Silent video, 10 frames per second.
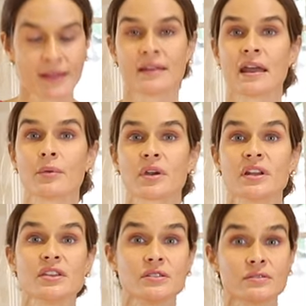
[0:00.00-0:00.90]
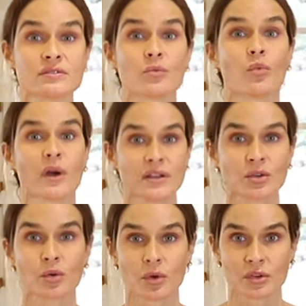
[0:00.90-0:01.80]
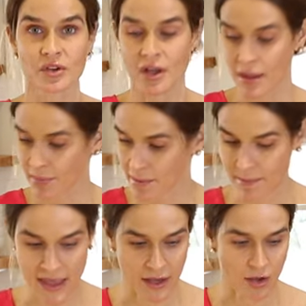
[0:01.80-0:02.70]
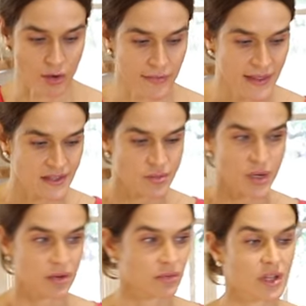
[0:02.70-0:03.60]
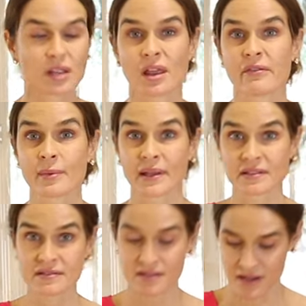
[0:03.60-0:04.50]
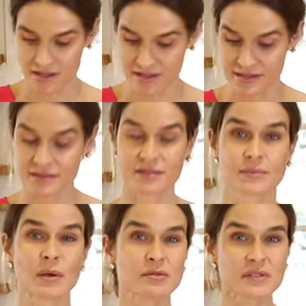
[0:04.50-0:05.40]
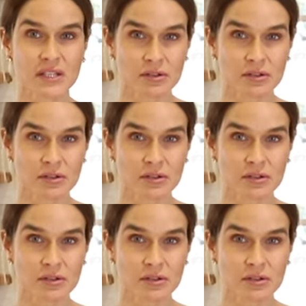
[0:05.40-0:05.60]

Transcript: Now we're gonna use one quarter cup mayo. And that's what I really love about this sauce is it's mostly